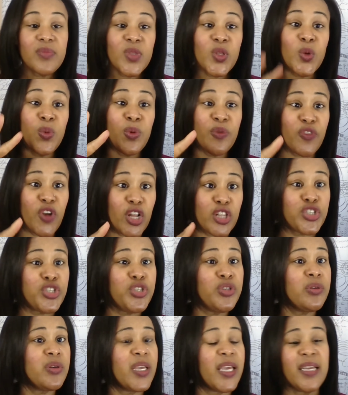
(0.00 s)
We've got
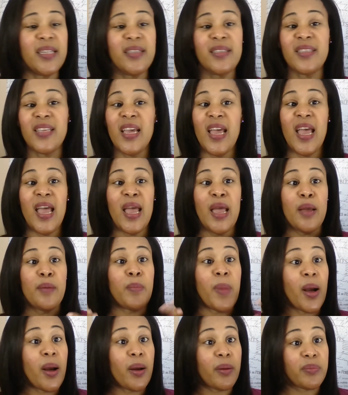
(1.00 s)
2 kids.
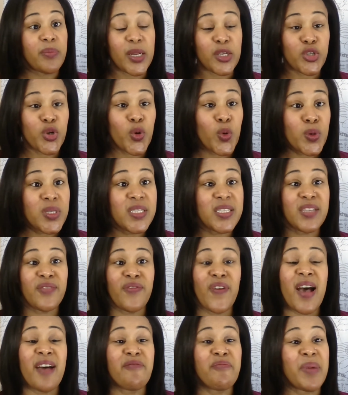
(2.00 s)
My daughter's
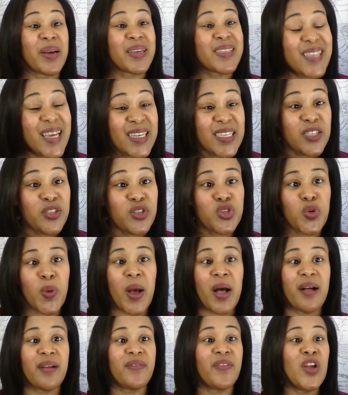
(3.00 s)
5, my son is
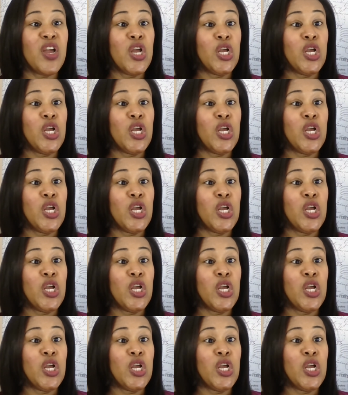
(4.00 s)
12.